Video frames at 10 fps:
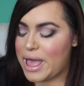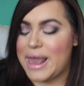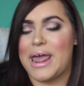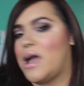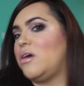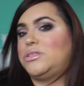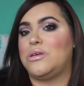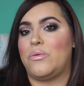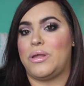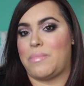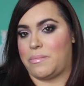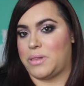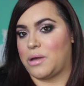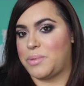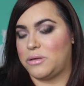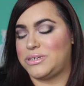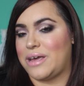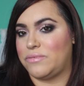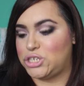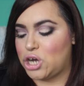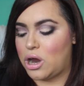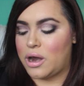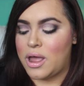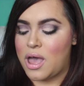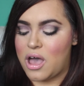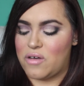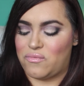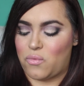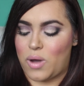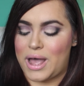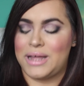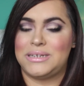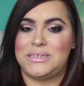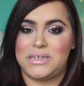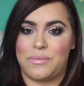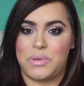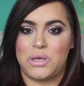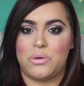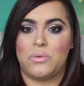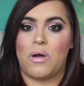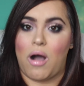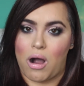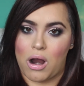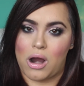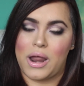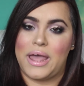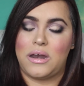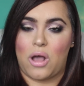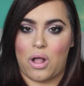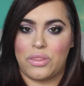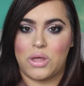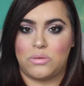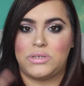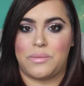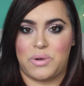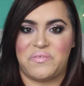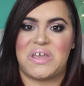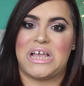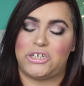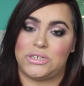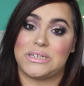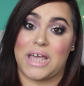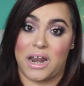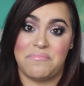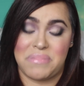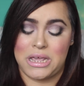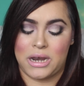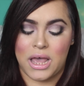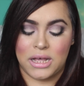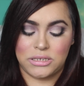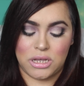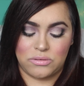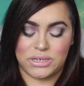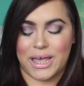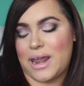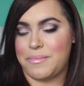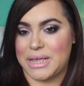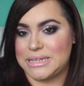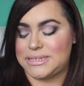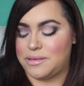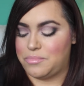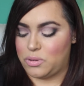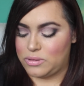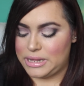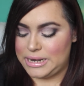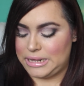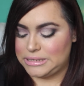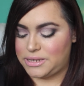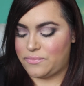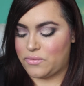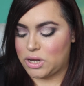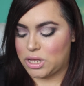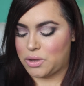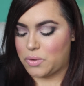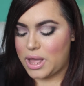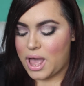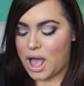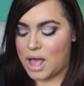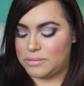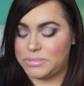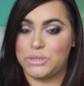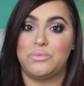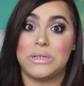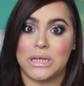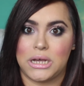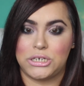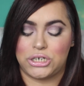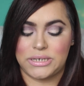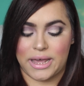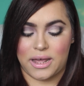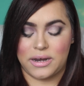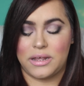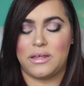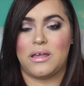And I also, in my blog post, have a chart of what WR and all those abbreviations kind of mean. So to kind of make it simple and easy for you to really understand.